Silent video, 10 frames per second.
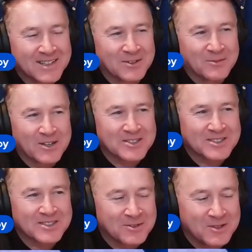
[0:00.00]
It's nothing
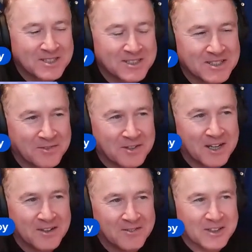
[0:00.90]
worse. The worst is if
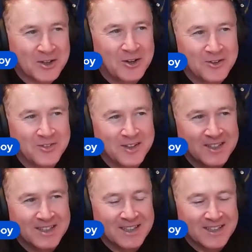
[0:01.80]
you're having coffee
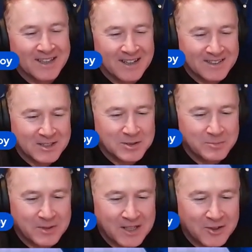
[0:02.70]
and you do that. You
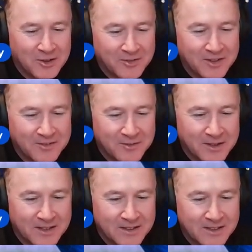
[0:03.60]
spray coffee
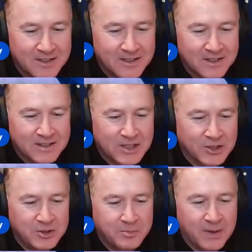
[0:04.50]
everywhere. It's
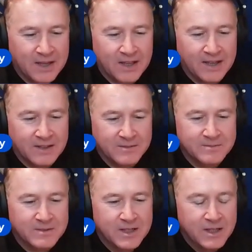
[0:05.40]
a good penalty.
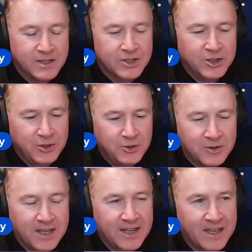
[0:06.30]
Do you
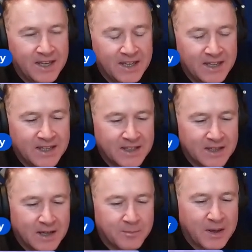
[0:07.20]
not get
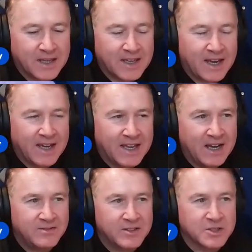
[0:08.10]
a bit of Kai
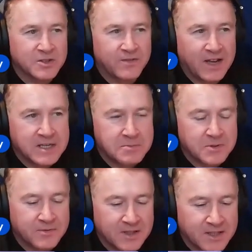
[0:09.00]
Havertz
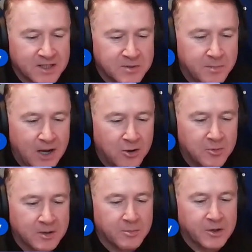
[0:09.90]
vibes for this
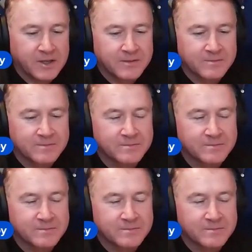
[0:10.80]
Palmer boy?